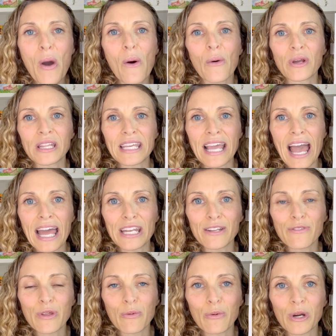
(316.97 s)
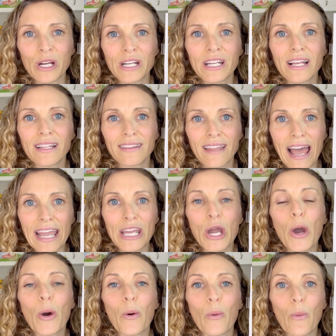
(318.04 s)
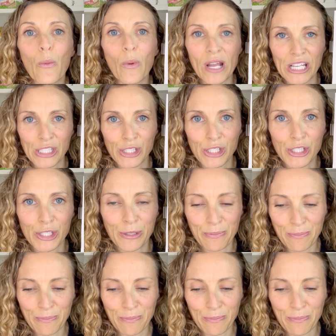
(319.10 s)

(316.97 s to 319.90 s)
or the end of the word like wish.